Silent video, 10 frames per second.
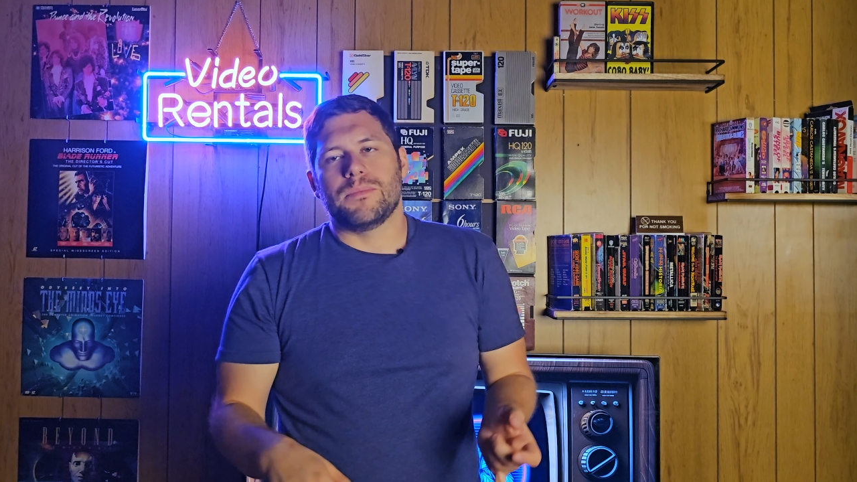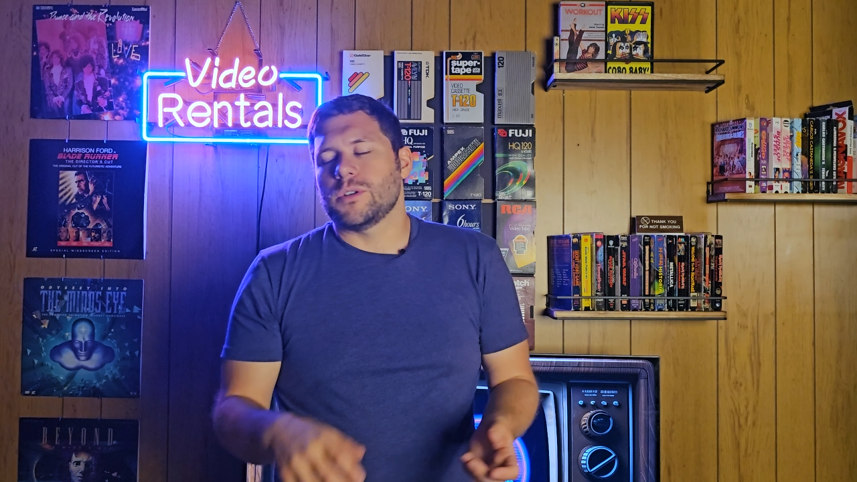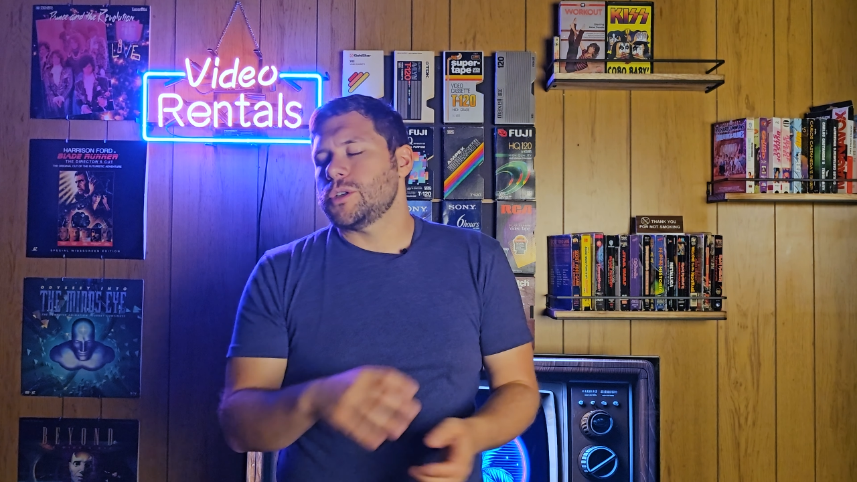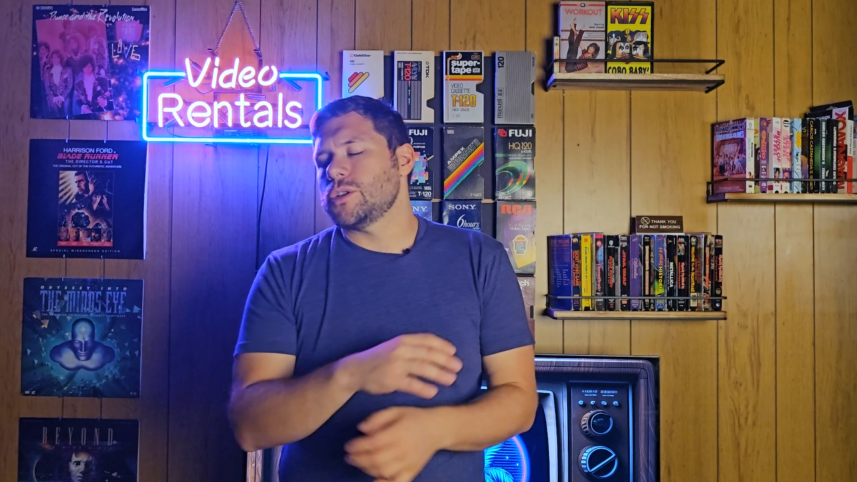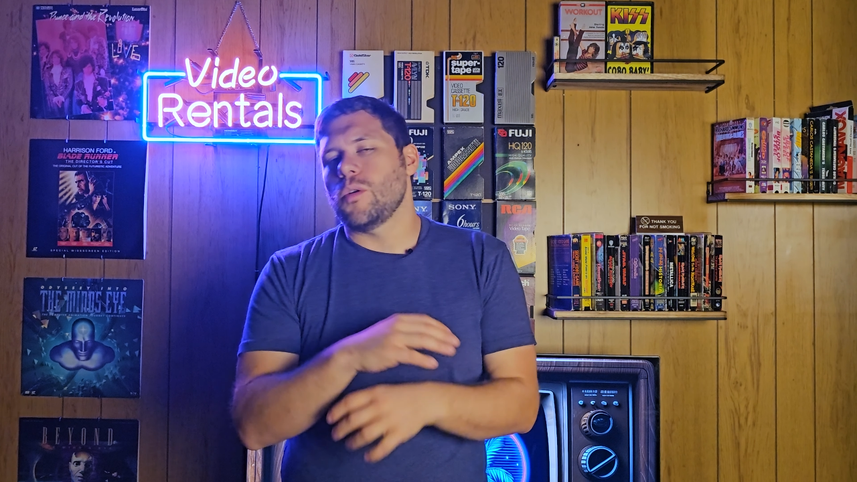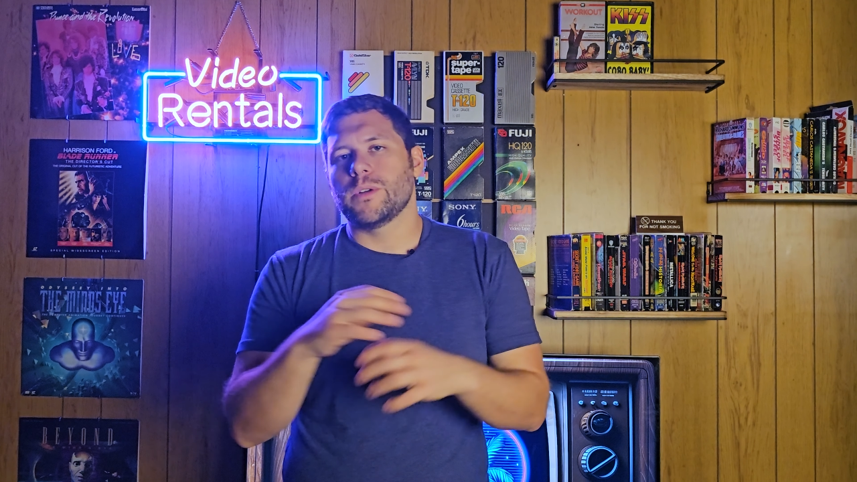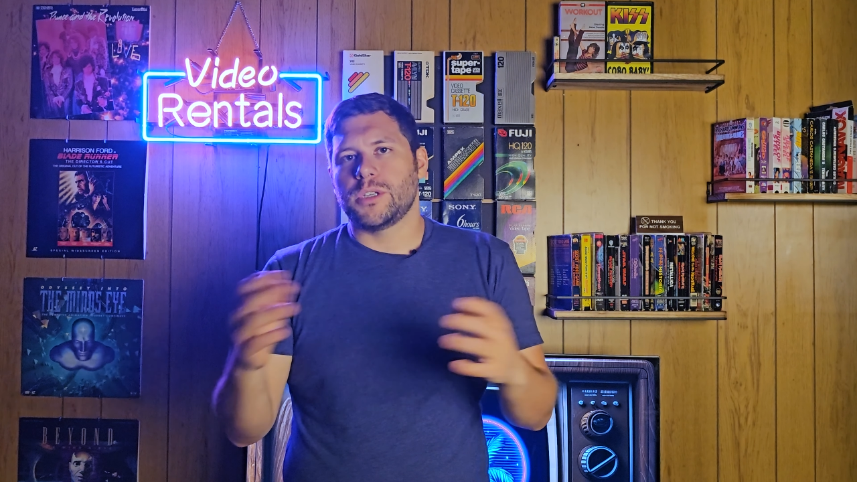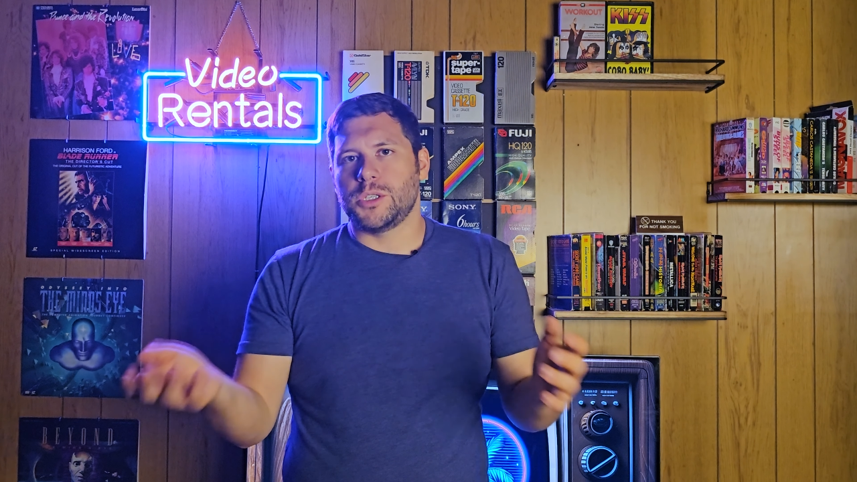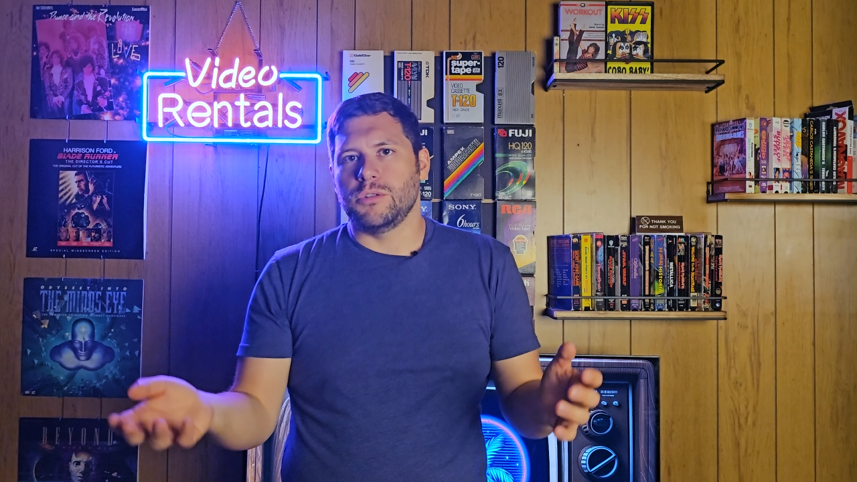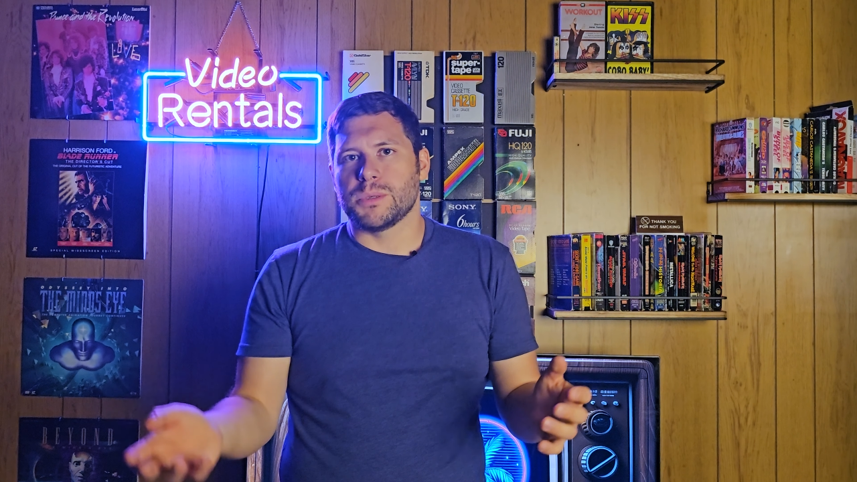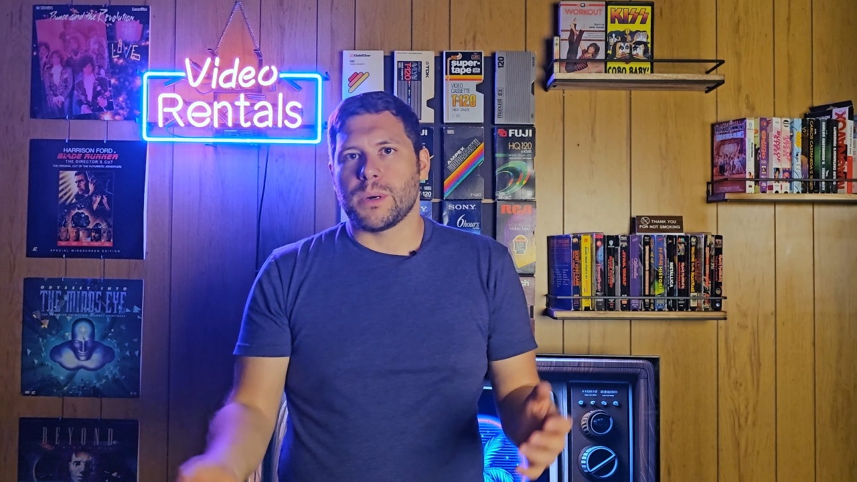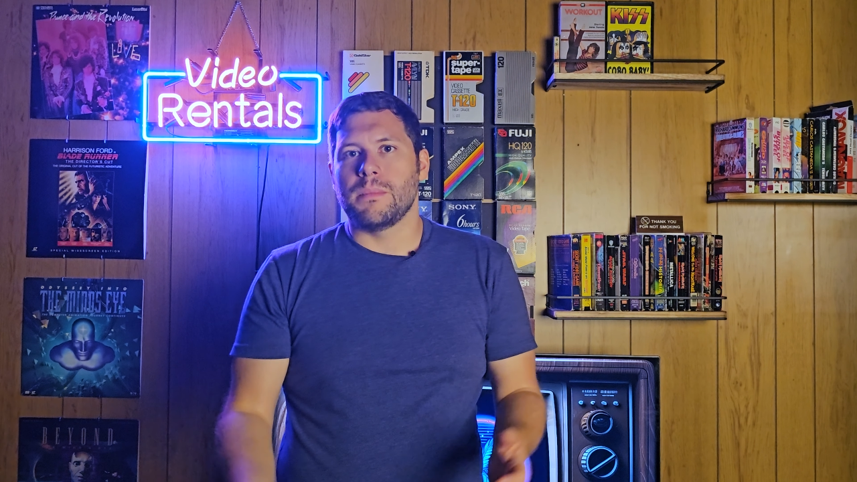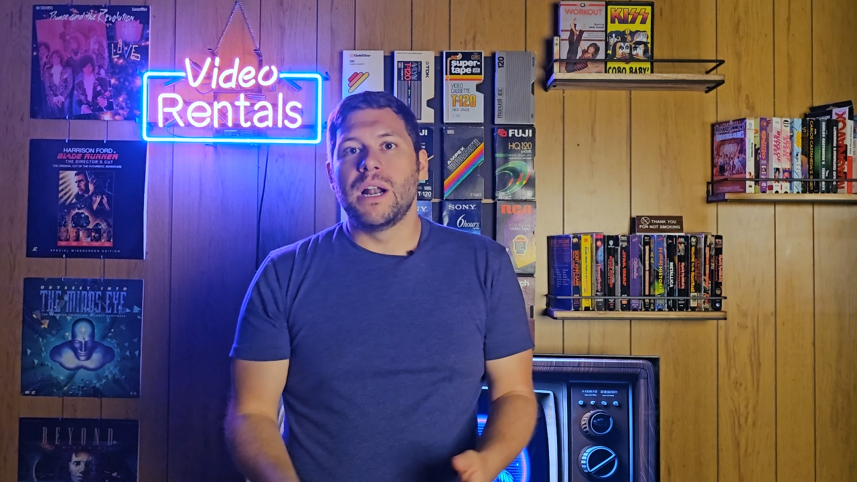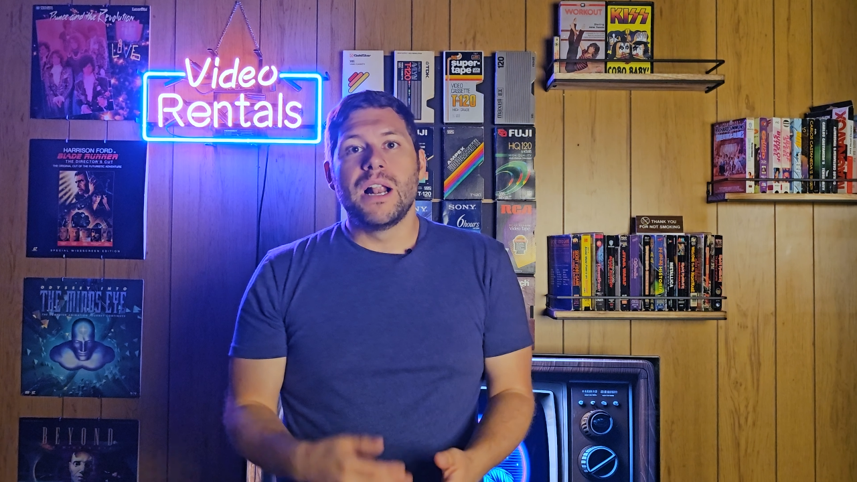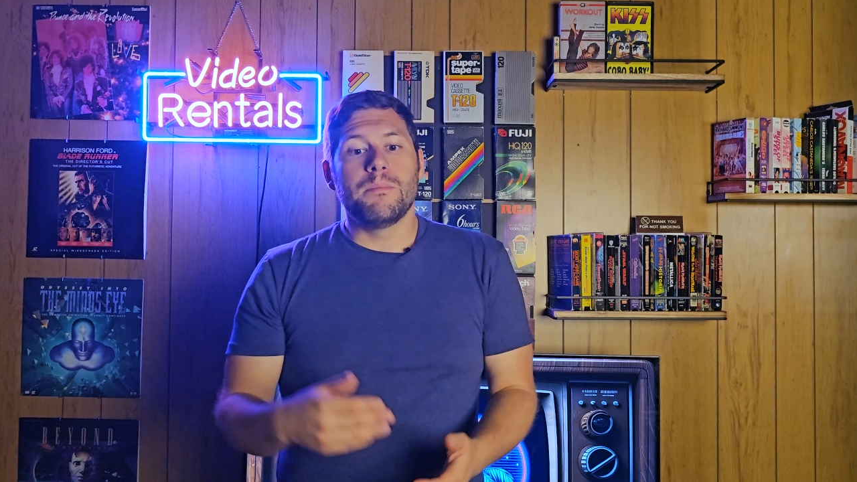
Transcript: There's so much to choose from.